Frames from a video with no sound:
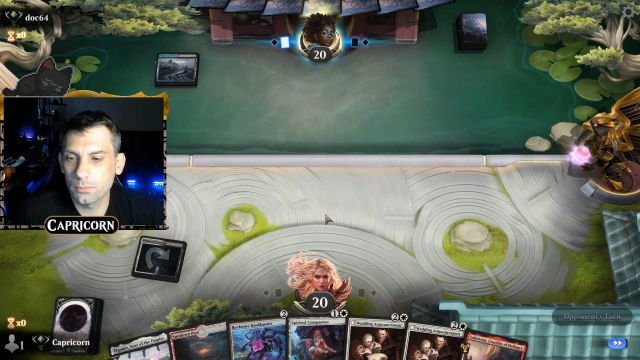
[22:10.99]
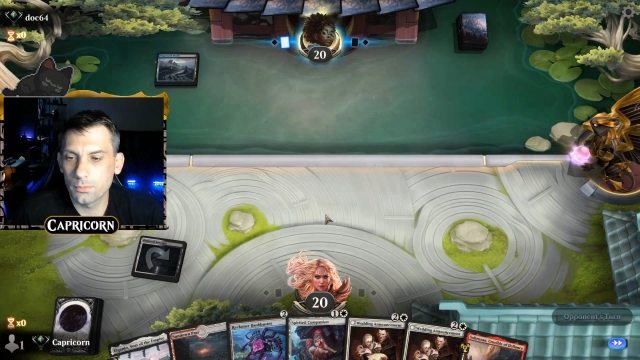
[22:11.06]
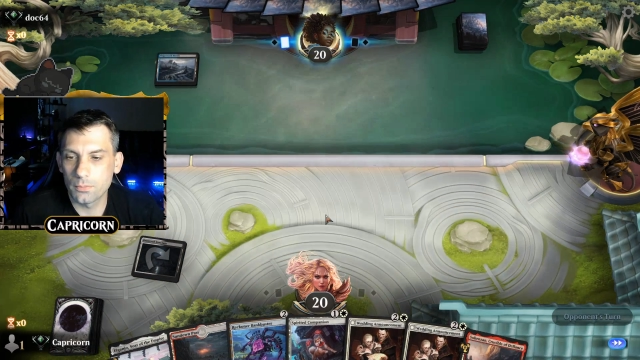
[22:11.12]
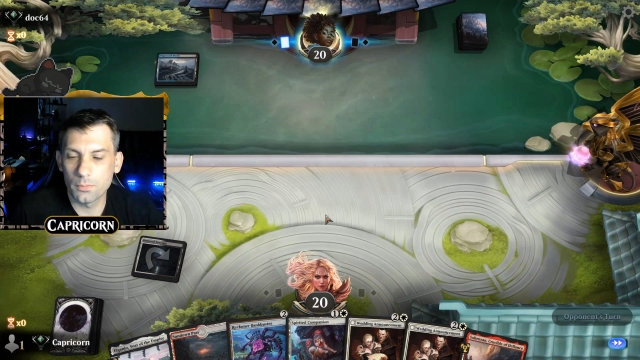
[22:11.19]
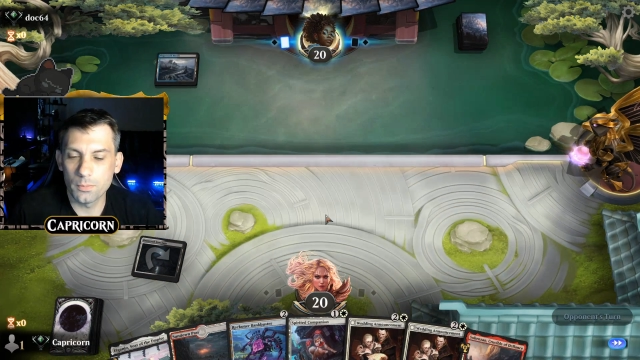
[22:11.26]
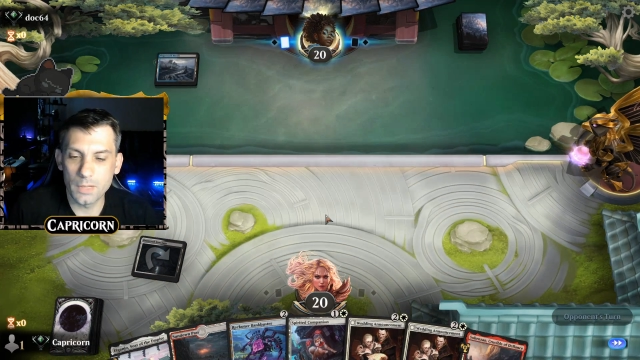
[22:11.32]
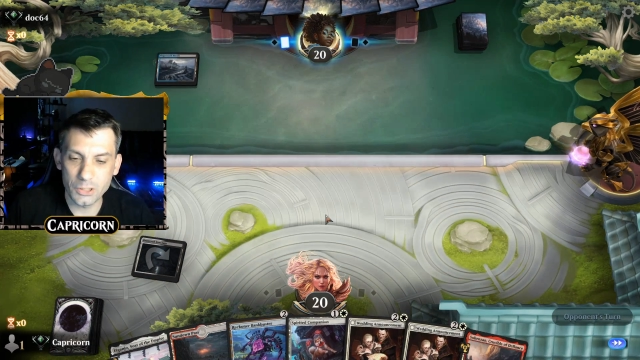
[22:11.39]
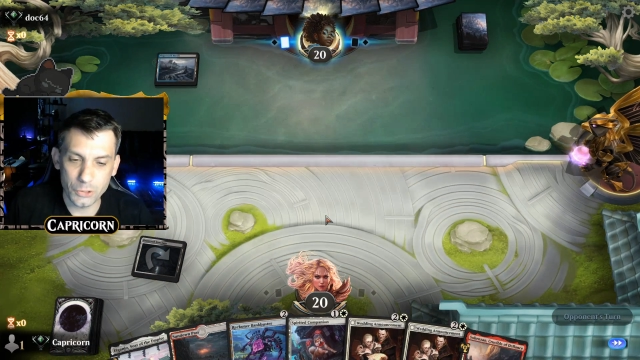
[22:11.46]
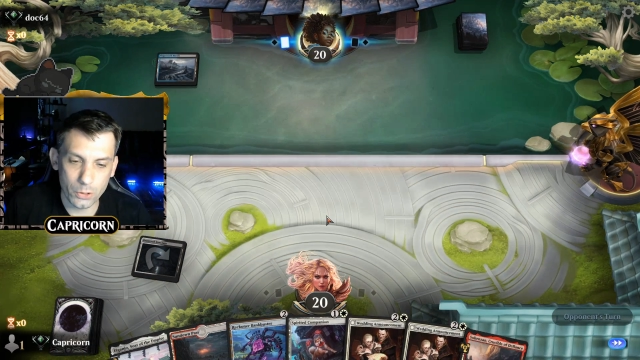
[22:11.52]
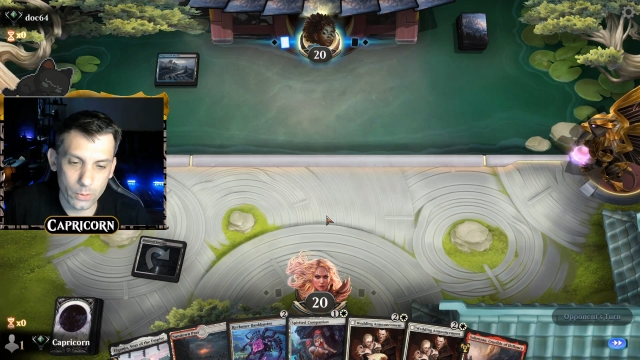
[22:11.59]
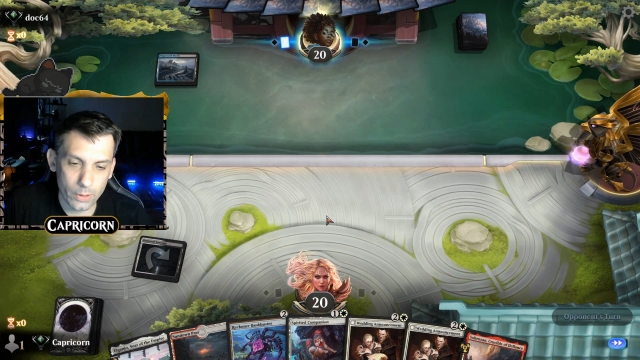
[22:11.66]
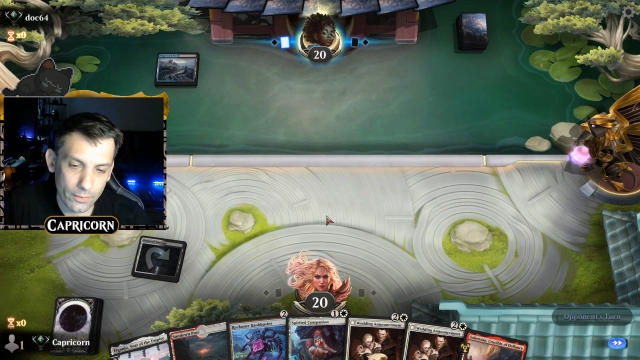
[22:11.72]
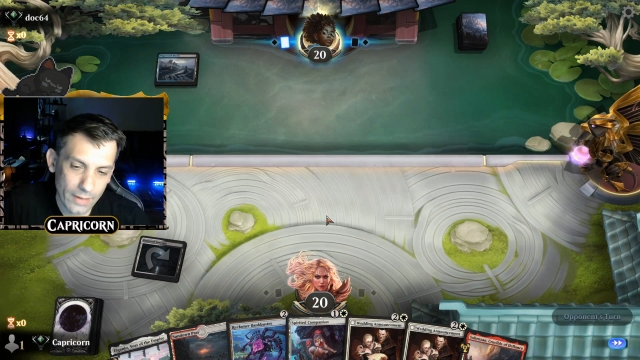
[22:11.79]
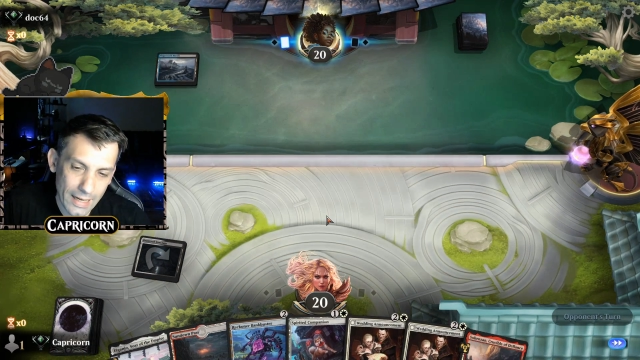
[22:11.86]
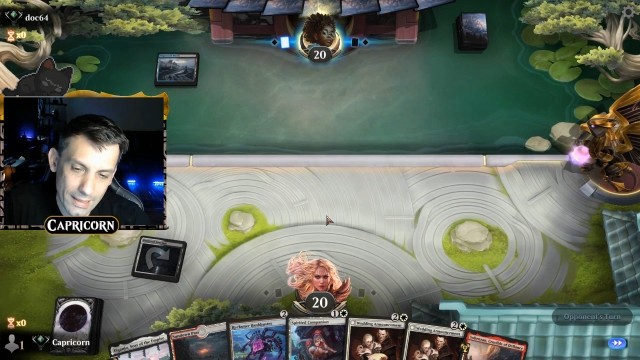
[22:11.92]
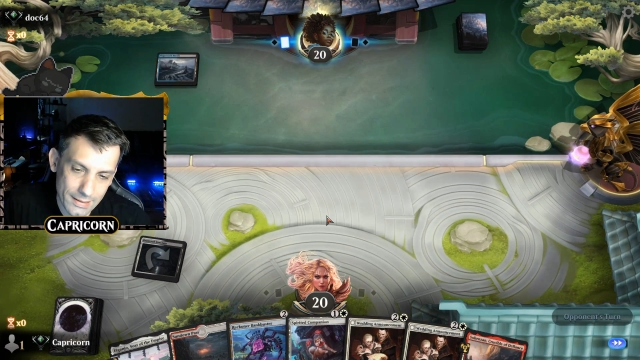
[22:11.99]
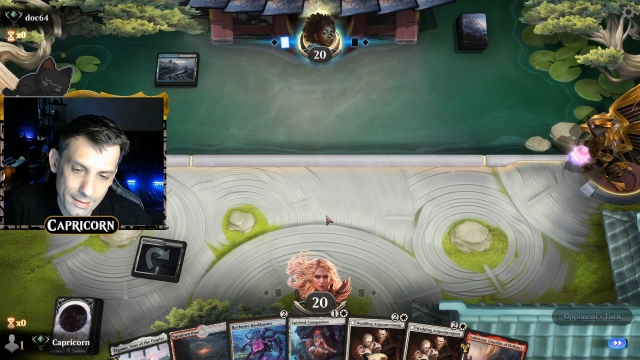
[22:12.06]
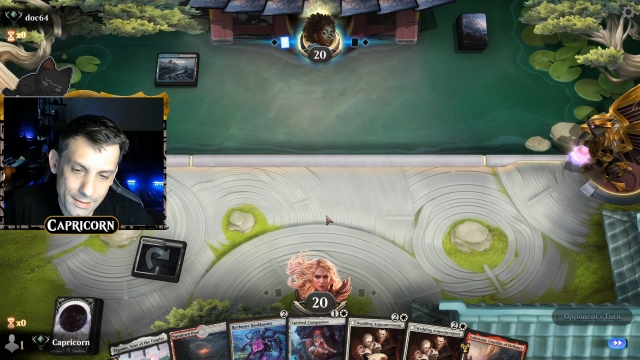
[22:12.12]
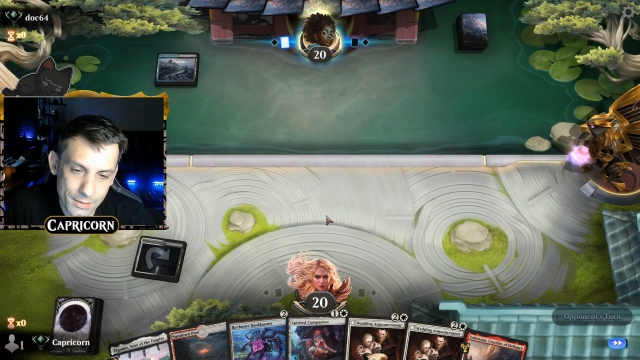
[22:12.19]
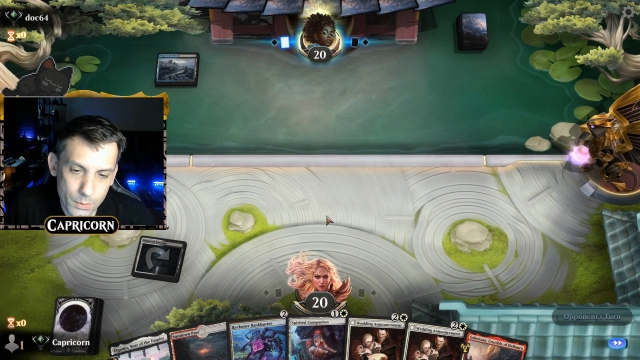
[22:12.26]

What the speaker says: Make sure we have access to our